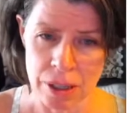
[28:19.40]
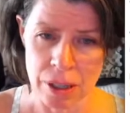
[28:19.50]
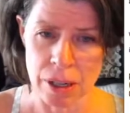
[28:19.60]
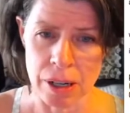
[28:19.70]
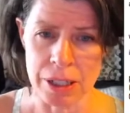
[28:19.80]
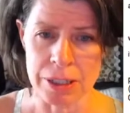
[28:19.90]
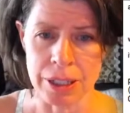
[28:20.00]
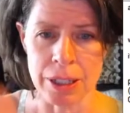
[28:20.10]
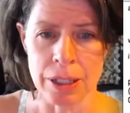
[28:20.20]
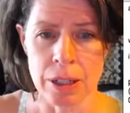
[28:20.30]

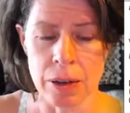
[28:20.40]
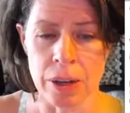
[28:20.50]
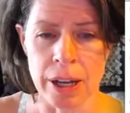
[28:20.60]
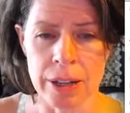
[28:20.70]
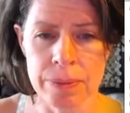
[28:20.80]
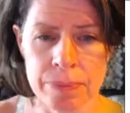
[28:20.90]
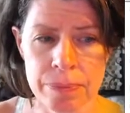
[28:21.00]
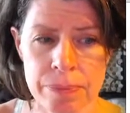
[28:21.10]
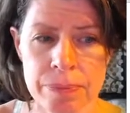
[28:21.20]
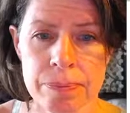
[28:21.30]
honestly, okay?
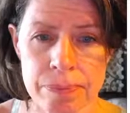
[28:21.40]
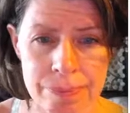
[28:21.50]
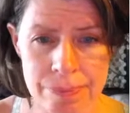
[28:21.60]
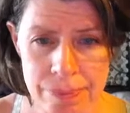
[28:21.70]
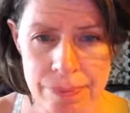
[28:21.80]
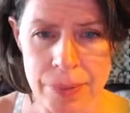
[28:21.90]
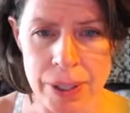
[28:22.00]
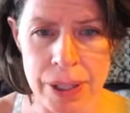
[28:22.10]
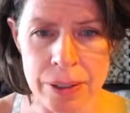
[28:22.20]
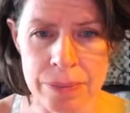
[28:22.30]
You
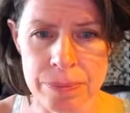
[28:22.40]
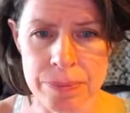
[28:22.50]
know?